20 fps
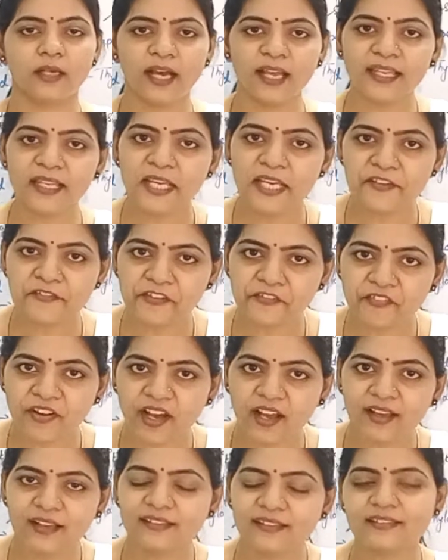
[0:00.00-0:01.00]
Hello
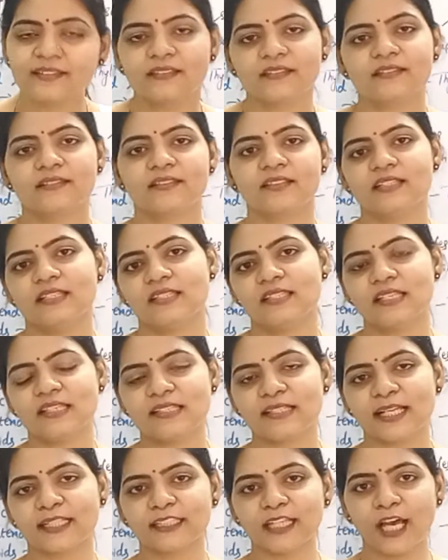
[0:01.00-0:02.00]
everyone, this
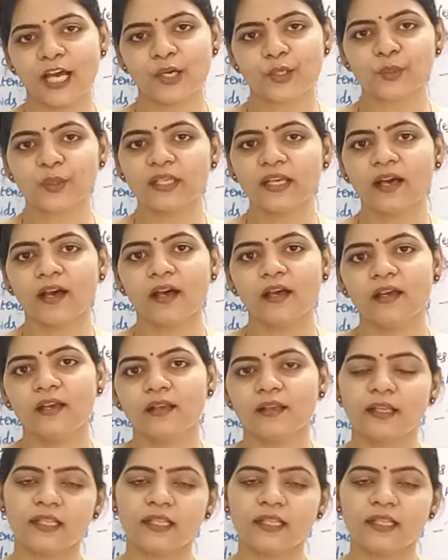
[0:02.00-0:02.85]
is Latha Akula.